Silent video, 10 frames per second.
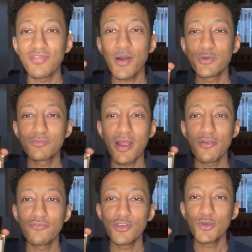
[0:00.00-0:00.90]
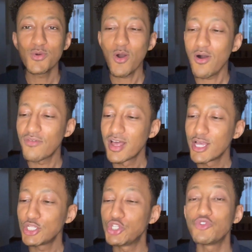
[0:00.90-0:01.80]
That was my review of
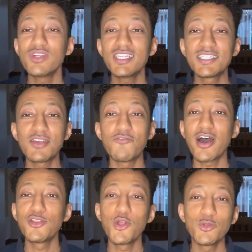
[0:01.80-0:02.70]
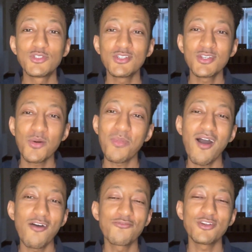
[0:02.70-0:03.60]
Dries Van Noten
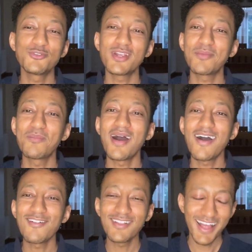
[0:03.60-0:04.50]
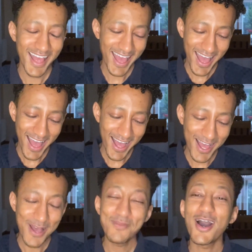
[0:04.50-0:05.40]
par Frederic Malle.
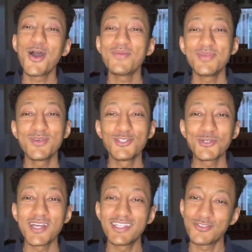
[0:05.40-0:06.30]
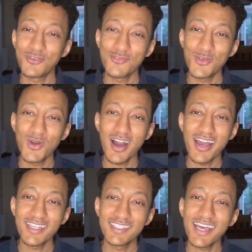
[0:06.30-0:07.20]
I hope you enjoyed this review,
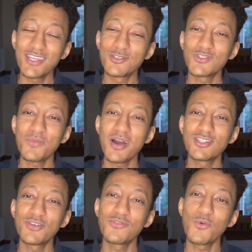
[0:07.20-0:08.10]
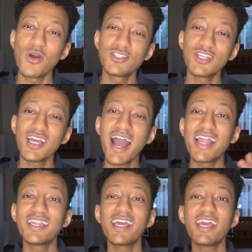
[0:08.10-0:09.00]
guys. Thank you so much for watching,
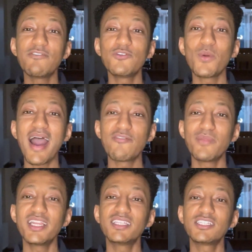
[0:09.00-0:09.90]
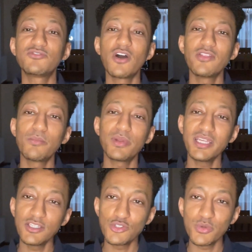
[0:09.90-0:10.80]
and if you have made it this far, then
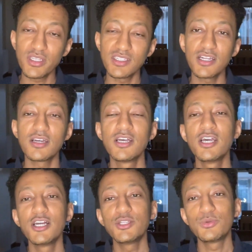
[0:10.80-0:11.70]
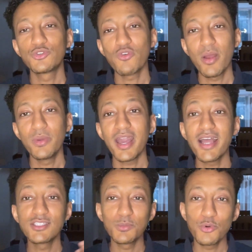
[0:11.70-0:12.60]
please do consider subscribing
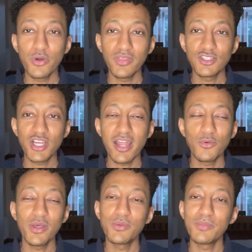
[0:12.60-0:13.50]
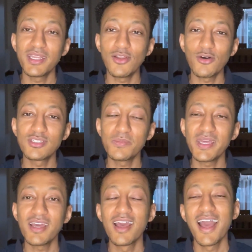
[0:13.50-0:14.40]
and supporting the channel. It would mean a lot to
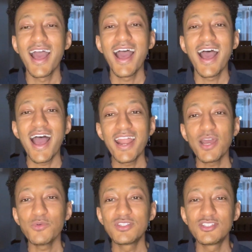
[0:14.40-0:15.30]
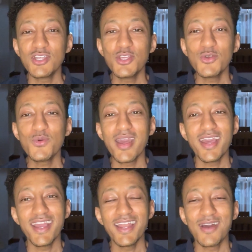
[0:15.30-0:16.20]
me, and I will see you
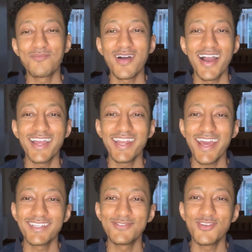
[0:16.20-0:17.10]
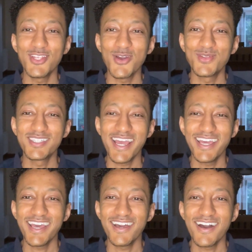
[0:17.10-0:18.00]
in my next video. Take
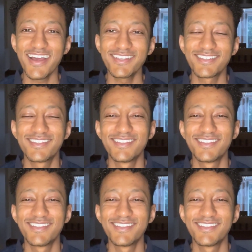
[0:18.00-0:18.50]
care, guys.